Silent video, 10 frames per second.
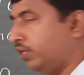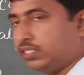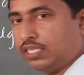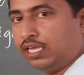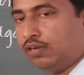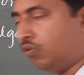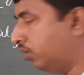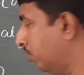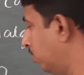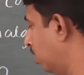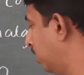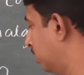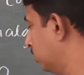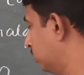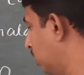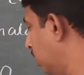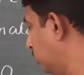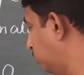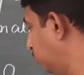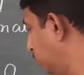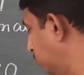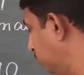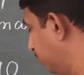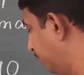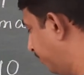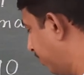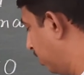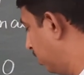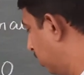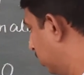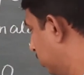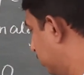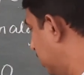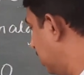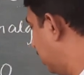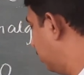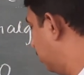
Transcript: is there, what I write? CH2, single